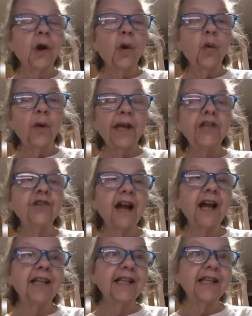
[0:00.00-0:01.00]
We
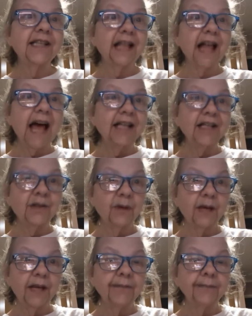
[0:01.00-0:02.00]
tried this last
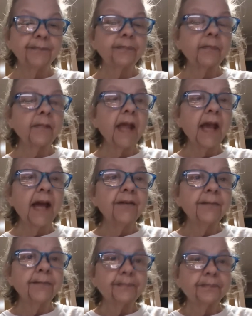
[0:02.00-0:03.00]
week,
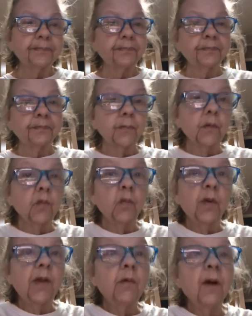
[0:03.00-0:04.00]
and
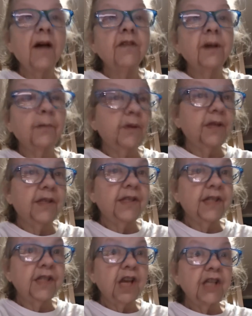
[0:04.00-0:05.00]
we wound up with a
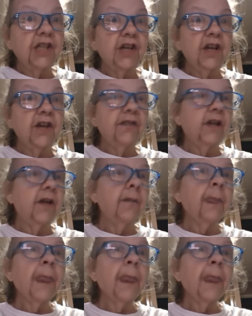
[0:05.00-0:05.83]
suggestion of a